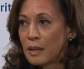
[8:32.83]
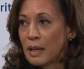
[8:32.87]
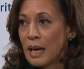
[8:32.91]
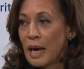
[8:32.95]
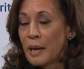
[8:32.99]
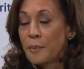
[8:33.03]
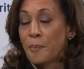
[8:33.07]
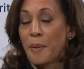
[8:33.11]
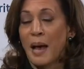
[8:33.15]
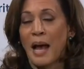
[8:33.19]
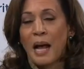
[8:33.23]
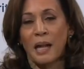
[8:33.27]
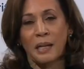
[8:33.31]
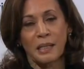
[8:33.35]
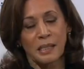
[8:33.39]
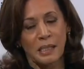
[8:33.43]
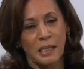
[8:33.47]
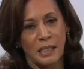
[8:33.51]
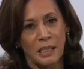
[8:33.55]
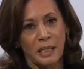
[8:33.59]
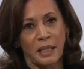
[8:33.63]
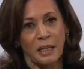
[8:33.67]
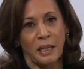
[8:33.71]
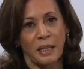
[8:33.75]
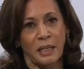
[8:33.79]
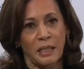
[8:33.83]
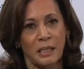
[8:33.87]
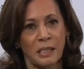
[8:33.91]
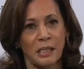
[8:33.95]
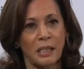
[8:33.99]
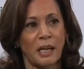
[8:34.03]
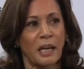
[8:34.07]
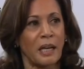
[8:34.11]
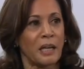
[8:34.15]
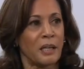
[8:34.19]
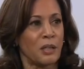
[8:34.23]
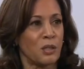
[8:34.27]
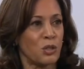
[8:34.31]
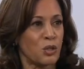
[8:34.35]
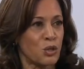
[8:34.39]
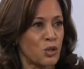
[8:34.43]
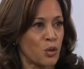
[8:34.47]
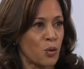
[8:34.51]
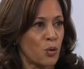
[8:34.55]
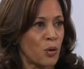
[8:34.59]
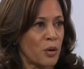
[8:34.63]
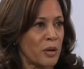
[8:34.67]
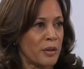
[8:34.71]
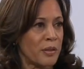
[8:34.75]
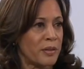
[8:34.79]
and Palestinians can
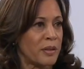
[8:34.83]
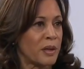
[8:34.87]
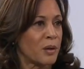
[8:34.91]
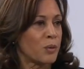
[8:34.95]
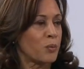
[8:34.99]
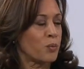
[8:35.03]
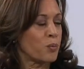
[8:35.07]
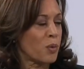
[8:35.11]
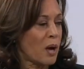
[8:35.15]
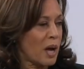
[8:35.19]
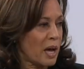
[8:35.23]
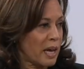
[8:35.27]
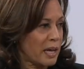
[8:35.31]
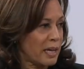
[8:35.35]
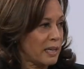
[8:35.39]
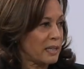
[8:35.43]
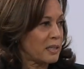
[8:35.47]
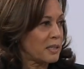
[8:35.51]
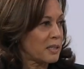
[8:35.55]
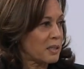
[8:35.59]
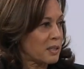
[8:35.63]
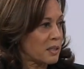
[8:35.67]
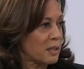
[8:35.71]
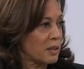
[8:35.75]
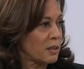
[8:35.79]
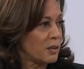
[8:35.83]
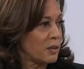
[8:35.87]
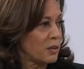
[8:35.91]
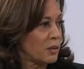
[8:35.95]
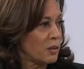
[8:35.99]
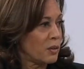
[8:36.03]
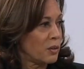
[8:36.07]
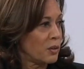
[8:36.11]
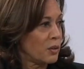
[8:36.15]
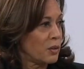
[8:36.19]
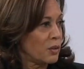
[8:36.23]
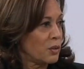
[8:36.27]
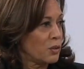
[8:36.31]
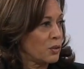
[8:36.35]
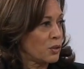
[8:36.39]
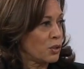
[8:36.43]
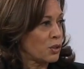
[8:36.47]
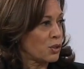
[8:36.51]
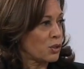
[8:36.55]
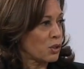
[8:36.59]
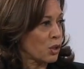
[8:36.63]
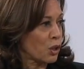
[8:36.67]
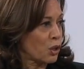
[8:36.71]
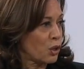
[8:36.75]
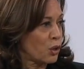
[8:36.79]
enjoy their right to
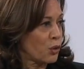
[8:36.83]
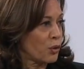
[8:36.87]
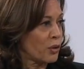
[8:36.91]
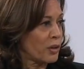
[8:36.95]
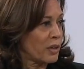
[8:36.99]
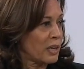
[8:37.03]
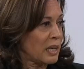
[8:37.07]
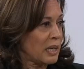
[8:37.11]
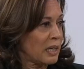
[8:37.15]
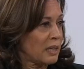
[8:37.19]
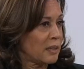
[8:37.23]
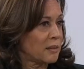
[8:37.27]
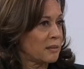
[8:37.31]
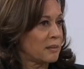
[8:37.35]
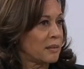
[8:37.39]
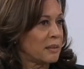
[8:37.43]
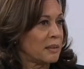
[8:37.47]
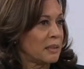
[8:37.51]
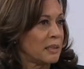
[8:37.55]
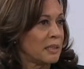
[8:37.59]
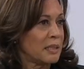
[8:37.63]
security,